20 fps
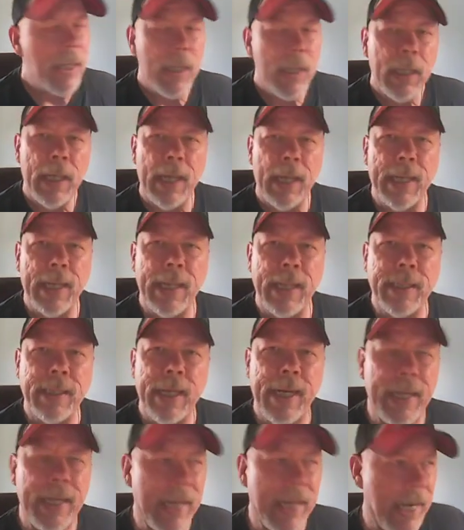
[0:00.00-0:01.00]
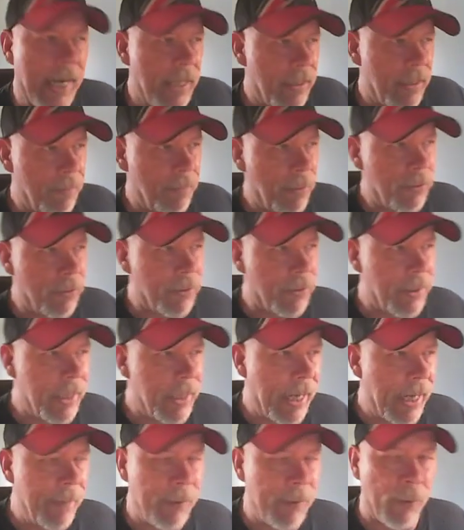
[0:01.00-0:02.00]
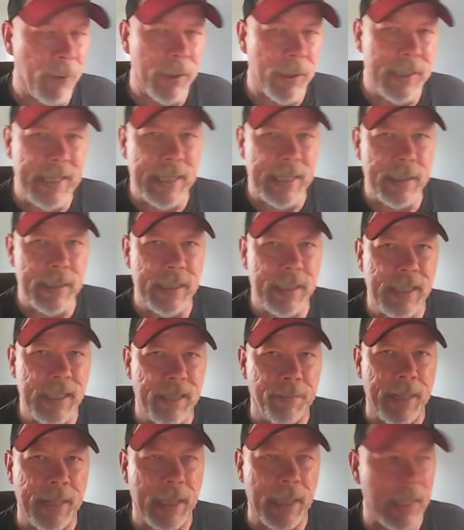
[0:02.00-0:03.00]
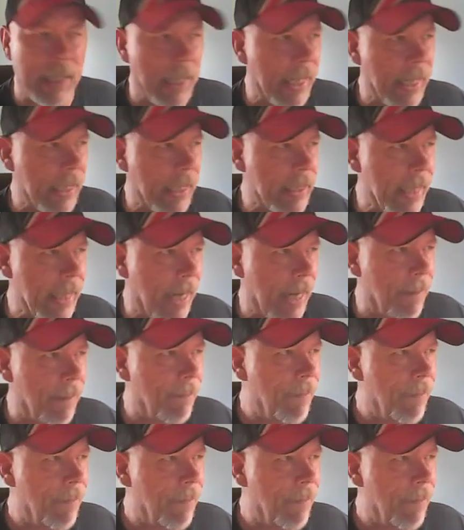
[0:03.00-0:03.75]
Like I tell you guys, most of the time you want to test these bit.ly links out.